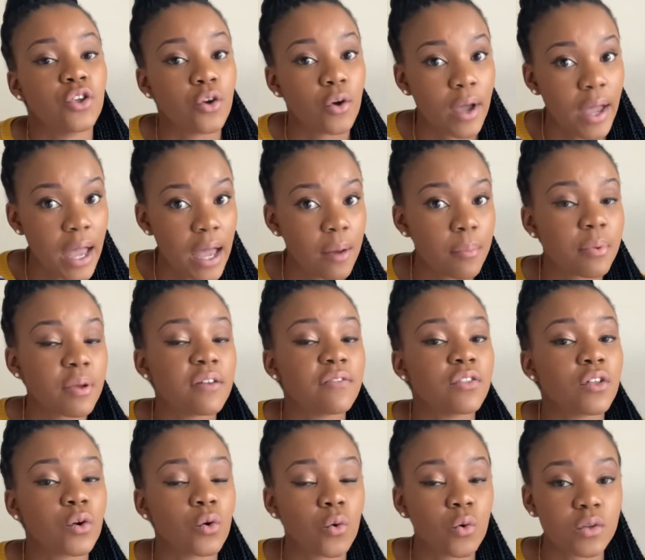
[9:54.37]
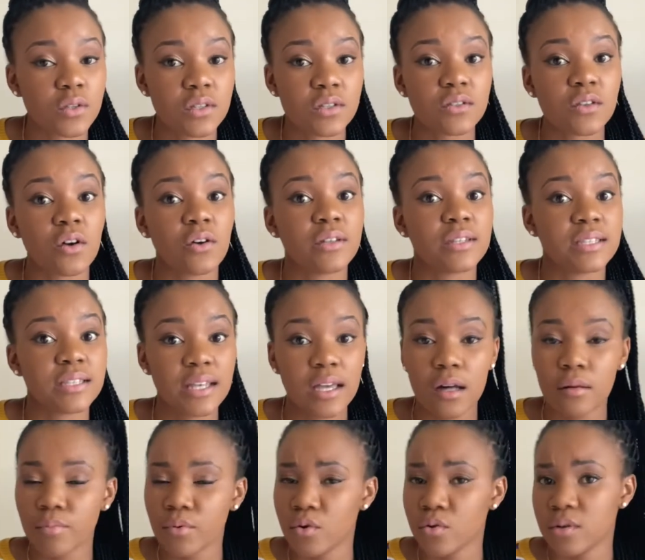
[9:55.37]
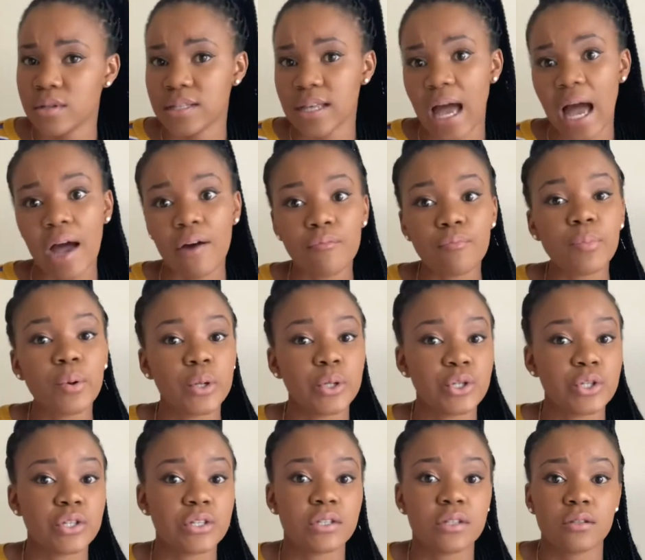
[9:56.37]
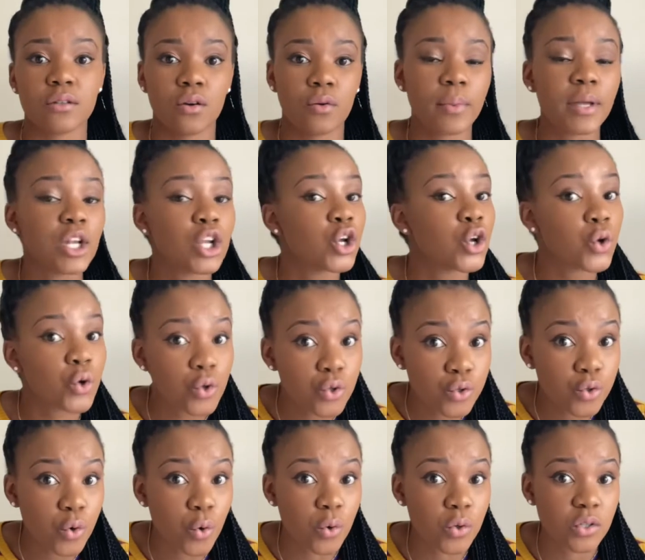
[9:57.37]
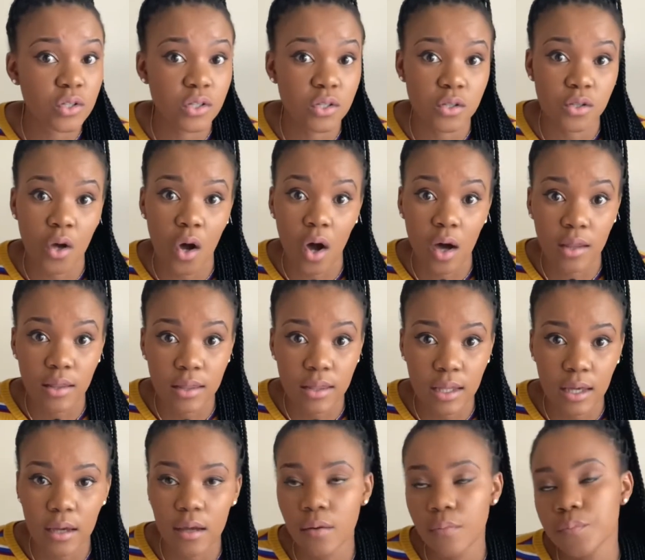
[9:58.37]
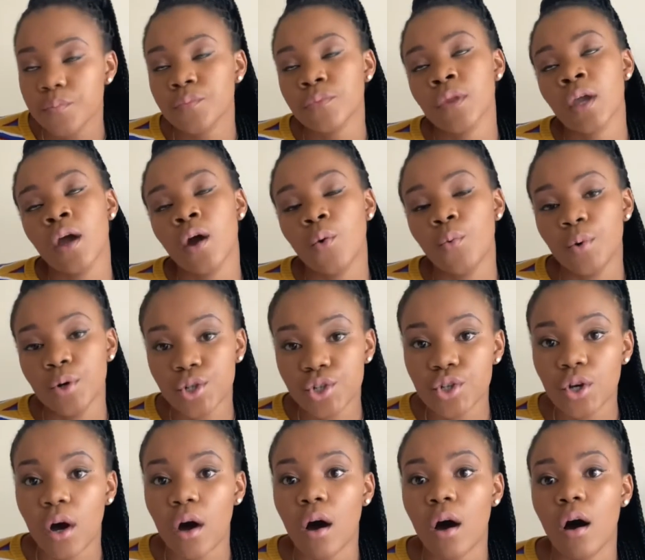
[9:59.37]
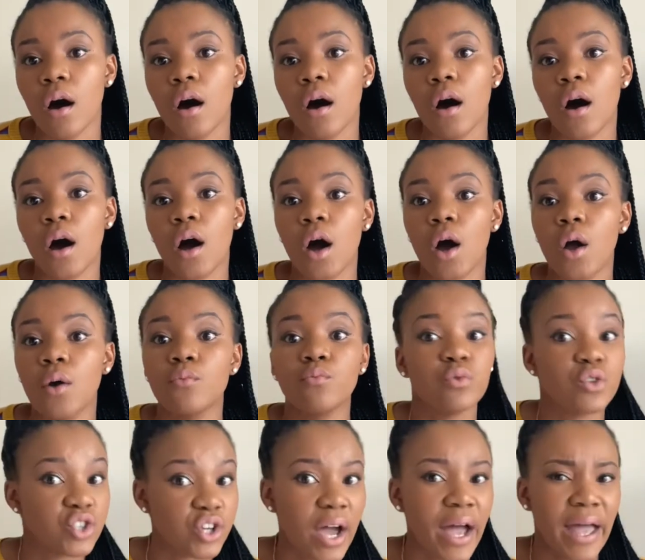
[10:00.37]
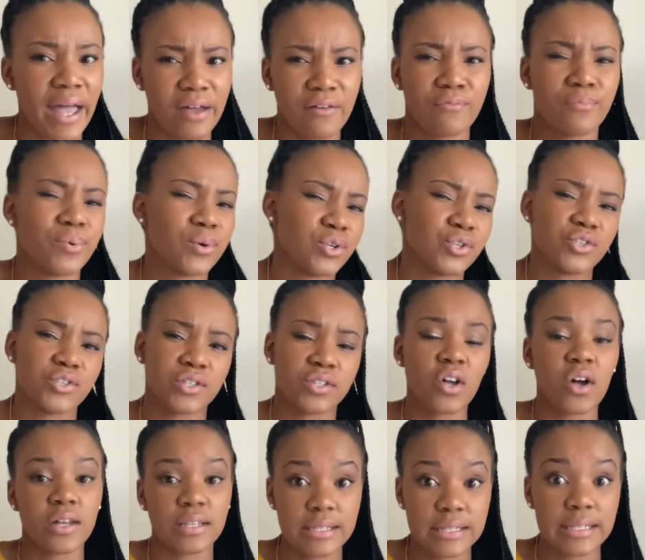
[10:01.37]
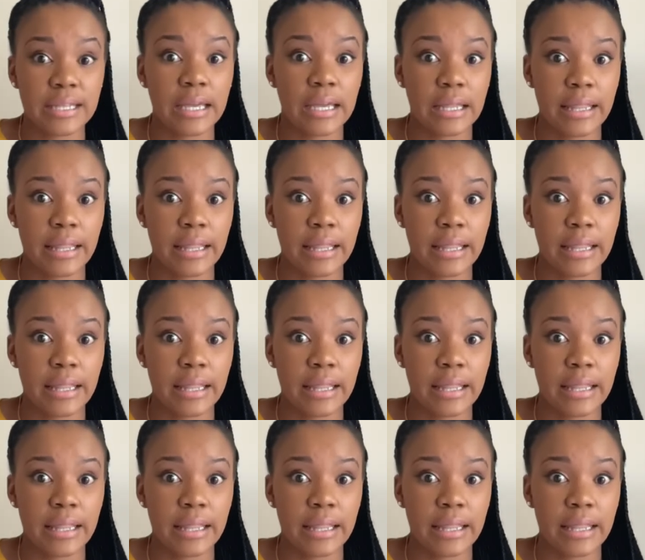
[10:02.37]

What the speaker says: app if the courses are on sale, because I've purchased so many good courses on there which I have purchased on sale